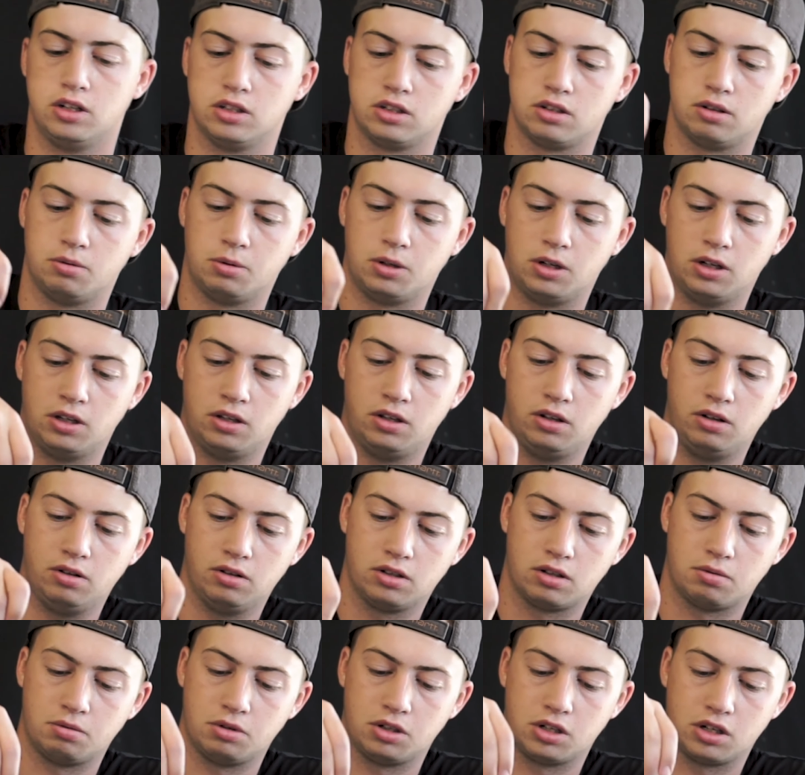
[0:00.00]
So what I'm going to
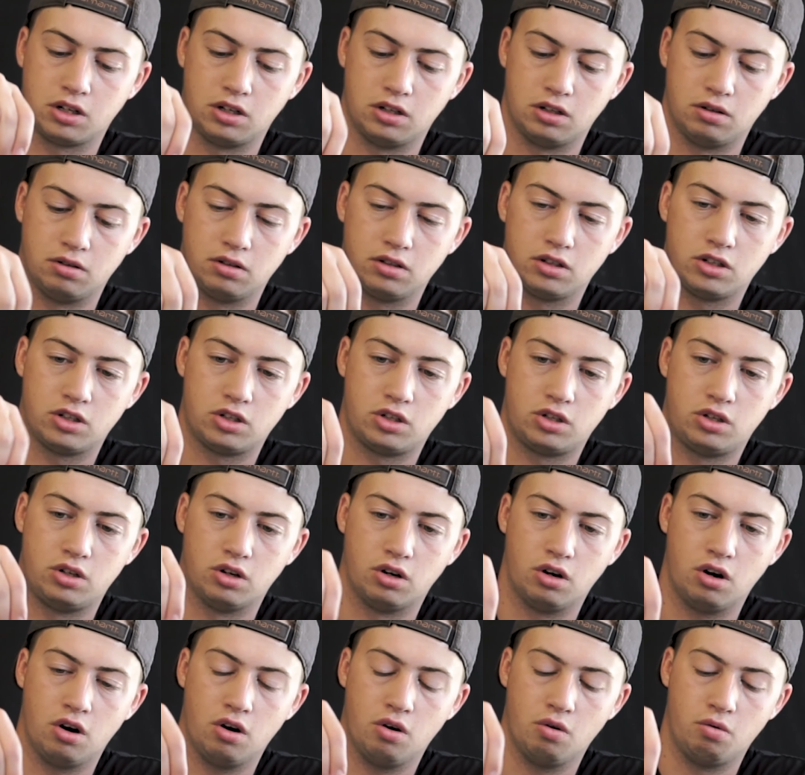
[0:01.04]
do is I'm just going to
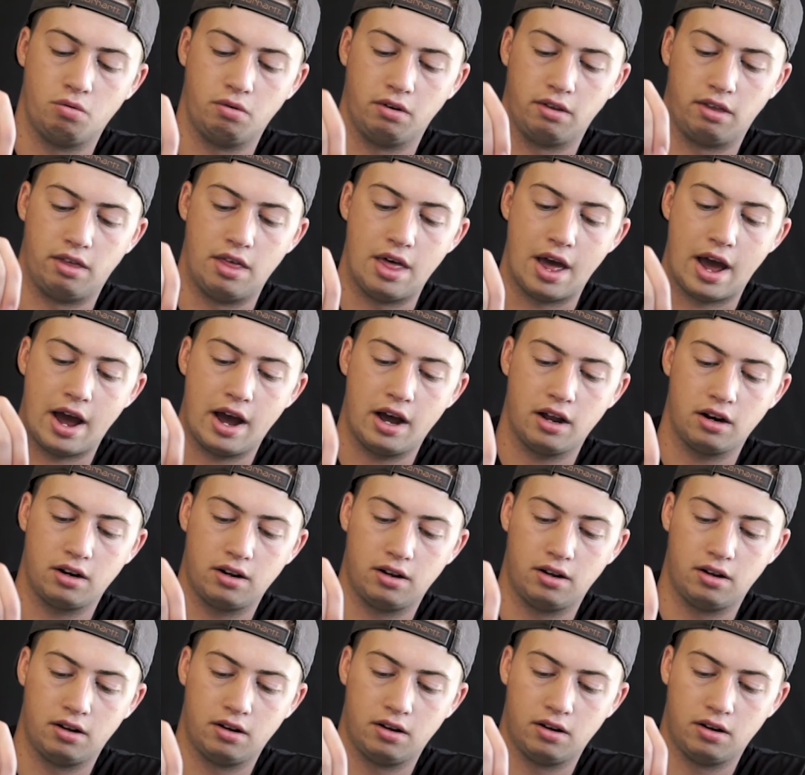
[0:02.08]
stir with
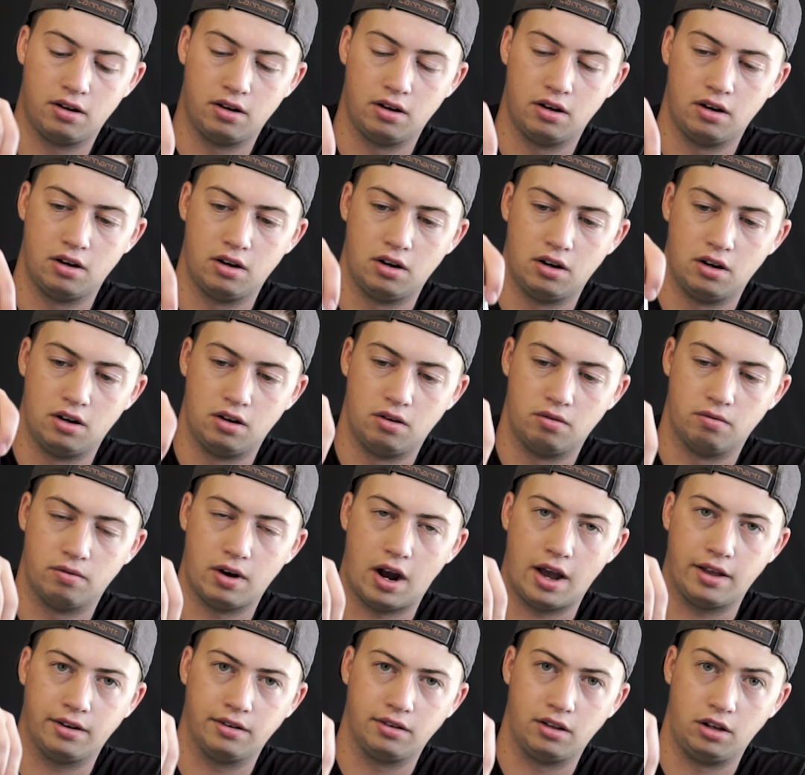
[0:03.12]
that
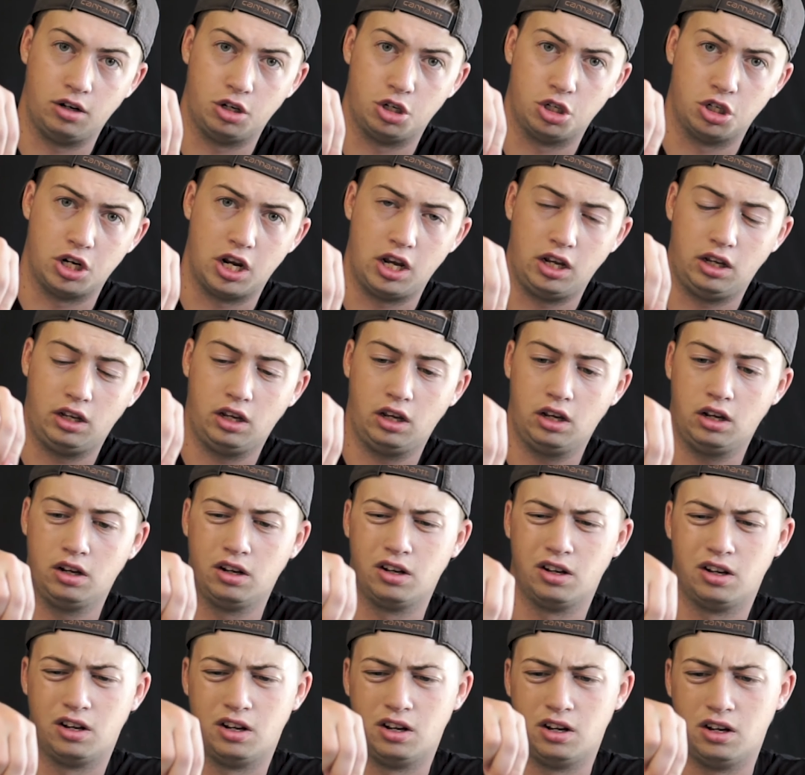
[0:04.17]
rather than
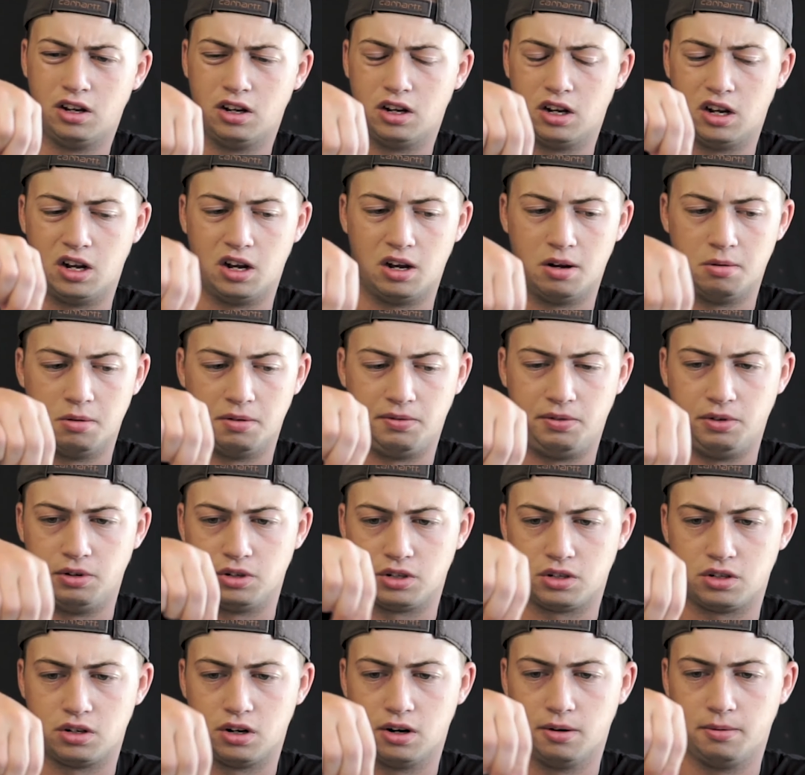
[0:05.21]
shaking. If you
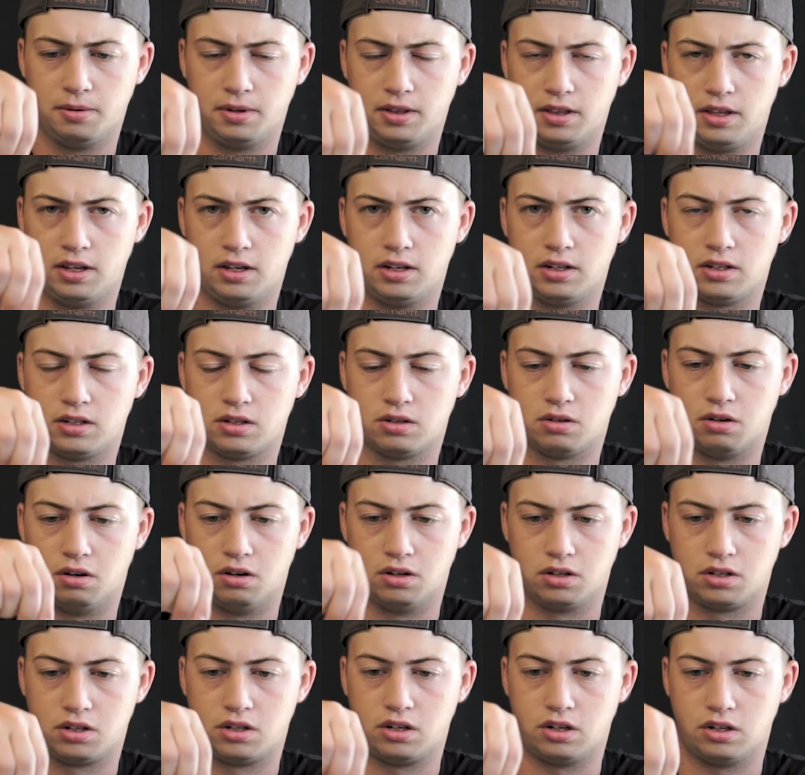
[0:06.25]
stir with this
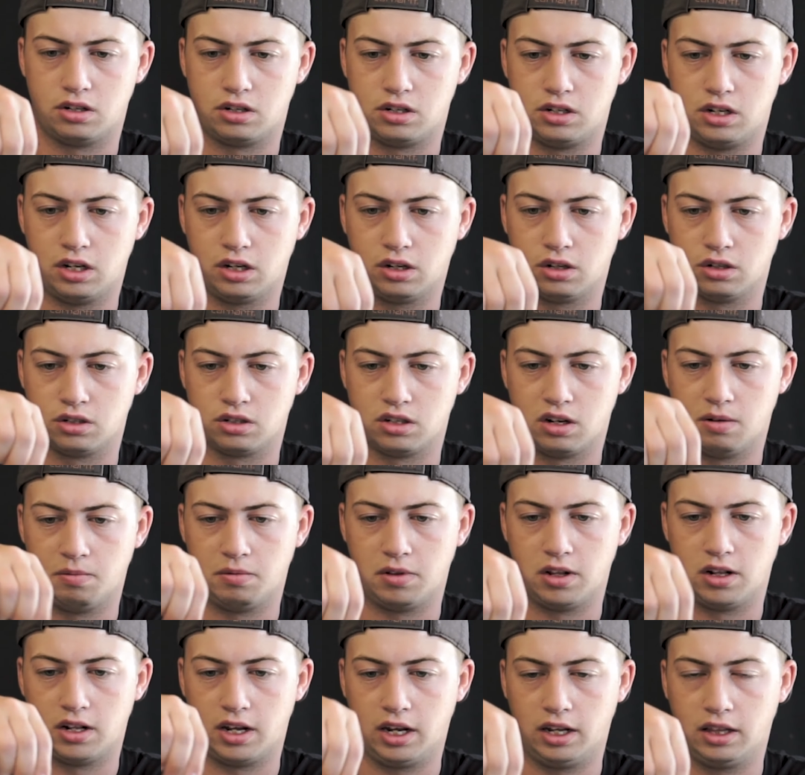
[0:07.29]
or a stir stick or
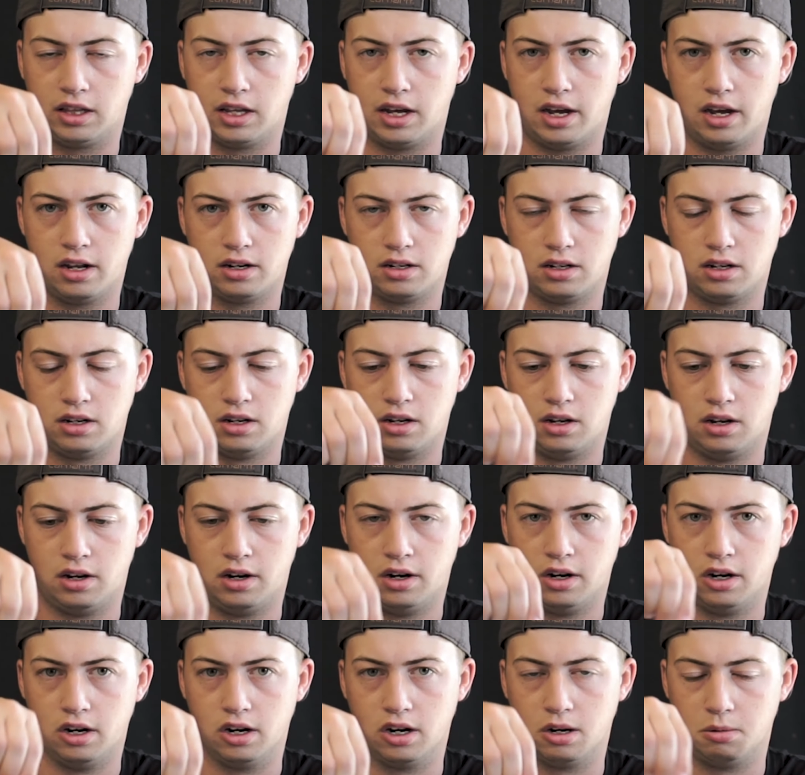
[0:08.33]
something like that,
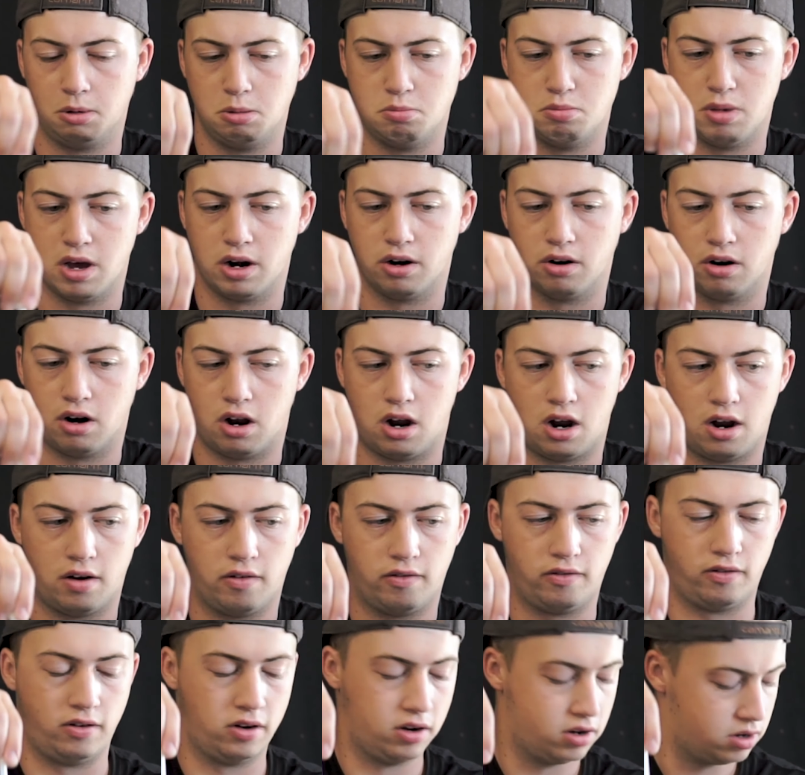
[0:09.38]
you're going to be better
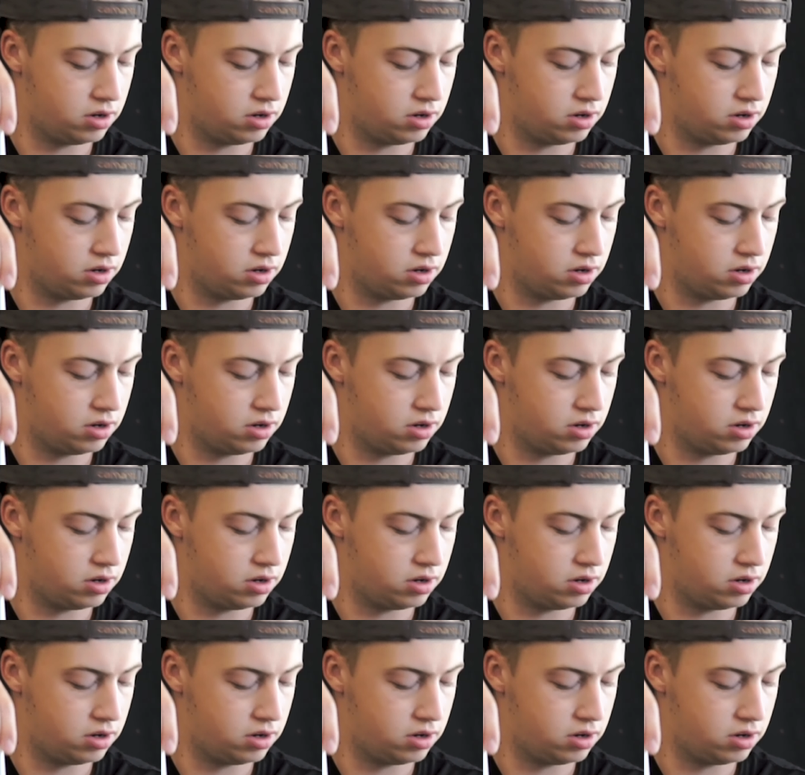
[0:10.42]
off.